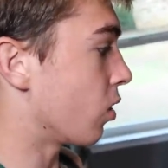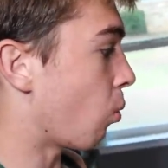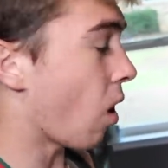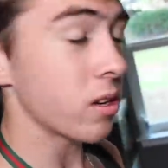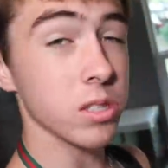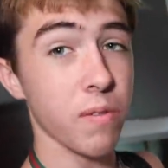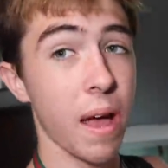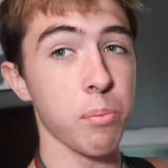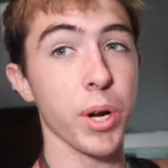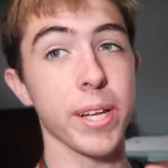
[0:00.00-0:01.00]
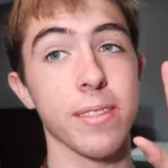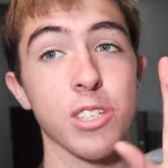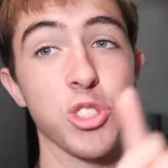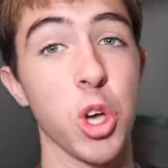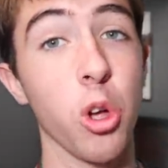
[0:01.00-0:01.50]
the water's evaporating,
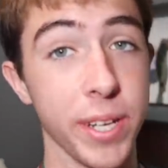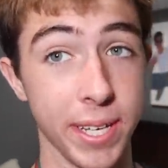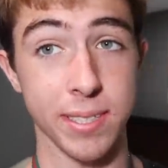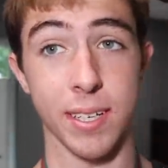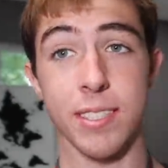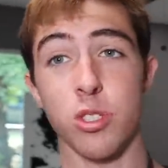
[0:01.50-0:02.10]
the salt isn't.